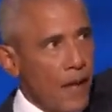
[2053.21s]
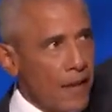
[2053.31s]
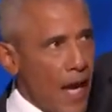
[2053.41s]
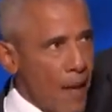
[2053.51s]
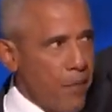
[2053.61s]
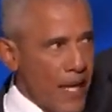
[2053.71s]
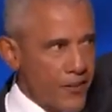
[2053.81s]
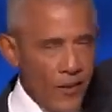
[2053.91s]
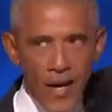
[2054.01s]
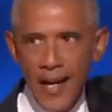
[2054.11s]
And God bless
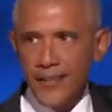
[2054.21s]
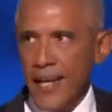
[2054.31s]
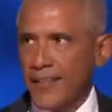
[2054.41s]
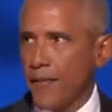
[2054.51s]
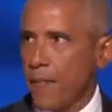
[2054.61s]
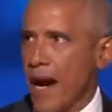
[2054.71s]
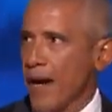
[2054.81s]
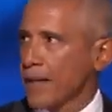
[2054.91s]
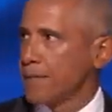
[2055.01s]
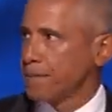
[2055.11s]
the United States of
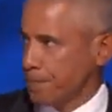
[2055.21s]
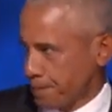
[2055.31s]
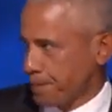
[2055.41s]
America.